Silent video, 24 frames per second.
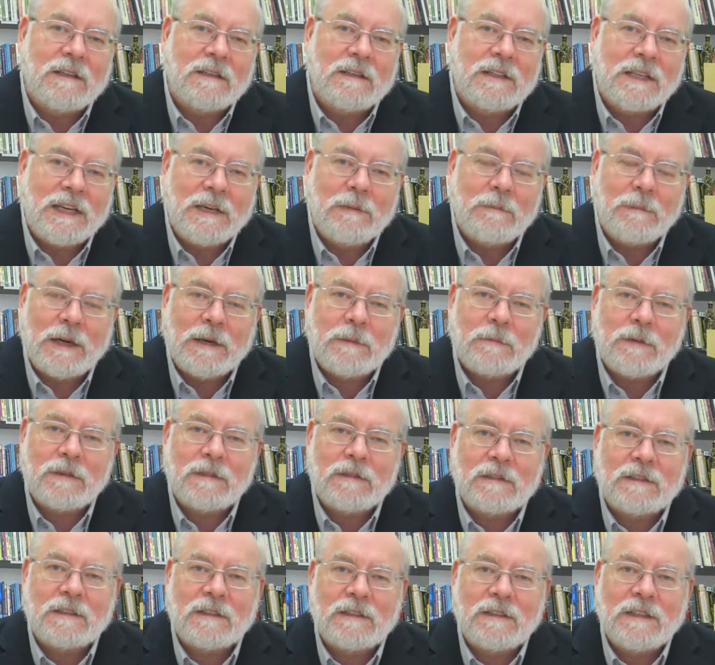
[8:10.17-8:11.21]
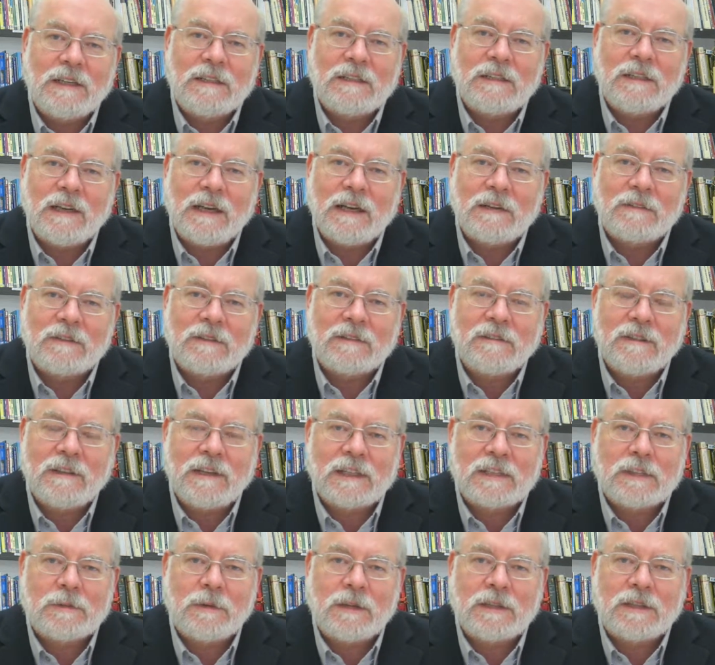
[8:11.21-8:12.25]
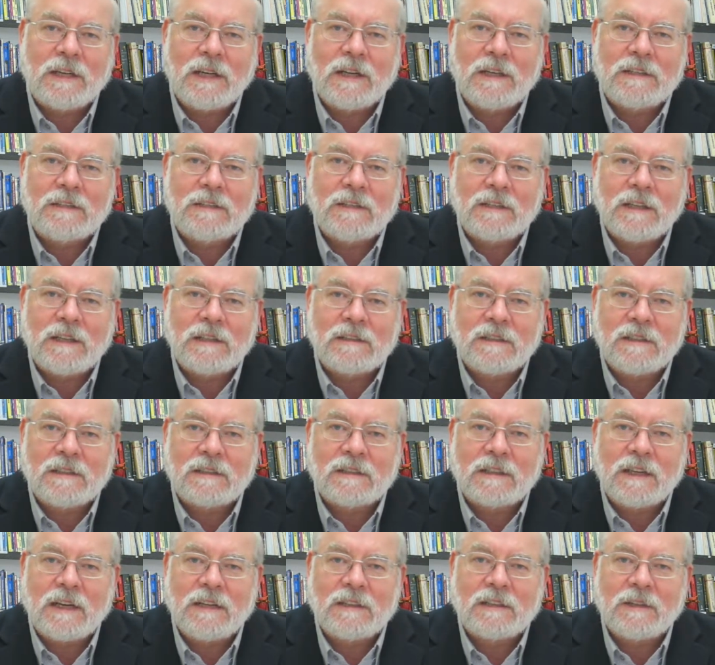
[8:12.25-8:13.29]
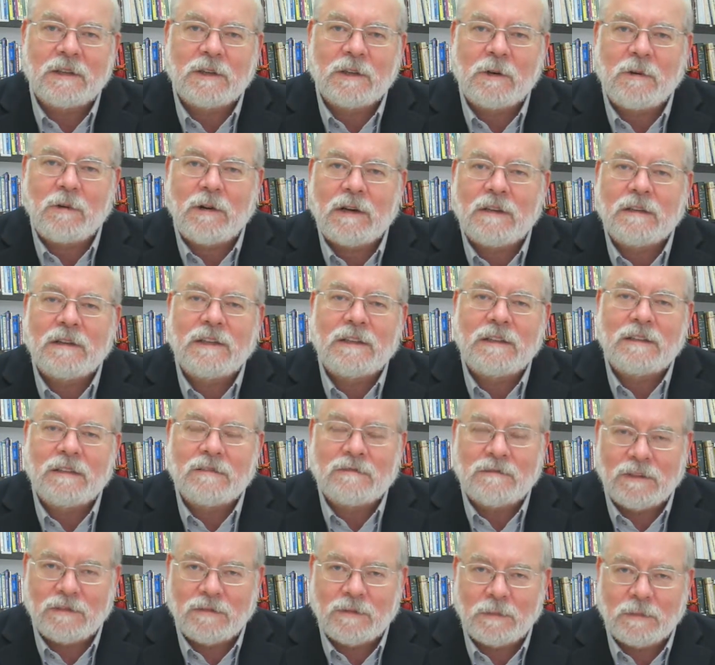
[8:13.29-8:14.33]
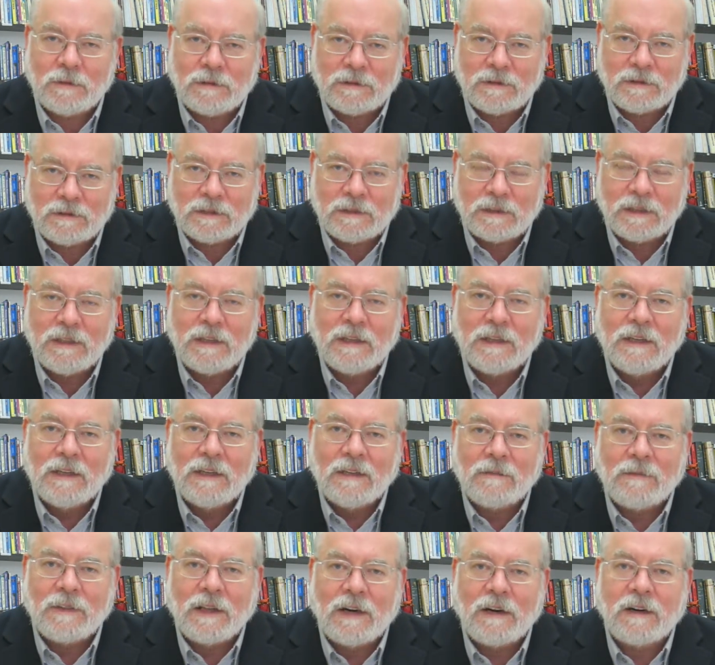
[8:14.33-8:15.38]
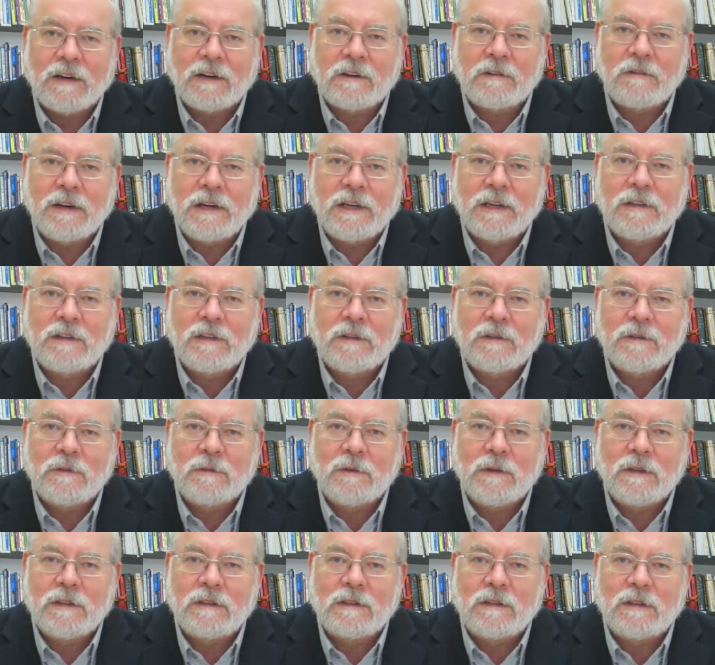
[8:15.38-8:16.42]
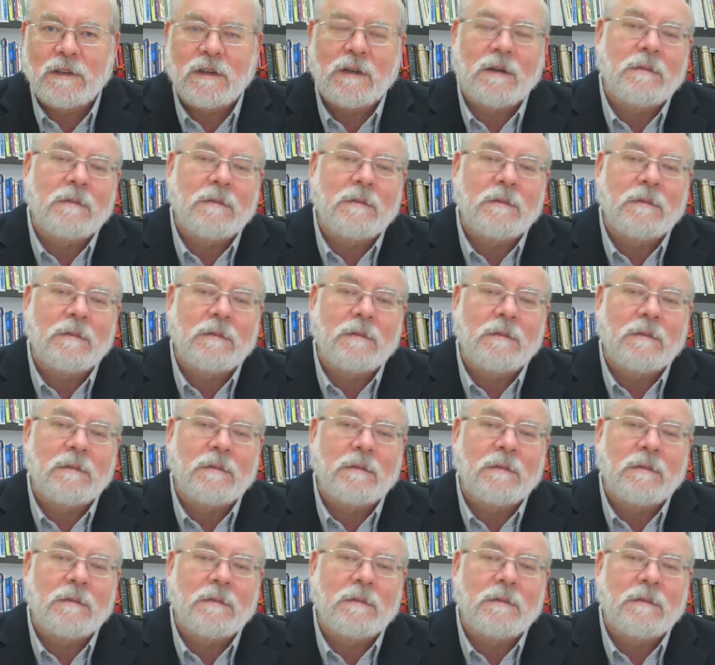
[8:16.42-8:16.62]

Team members need to have clear expectations as to schedule quality deliverables that are agreed to with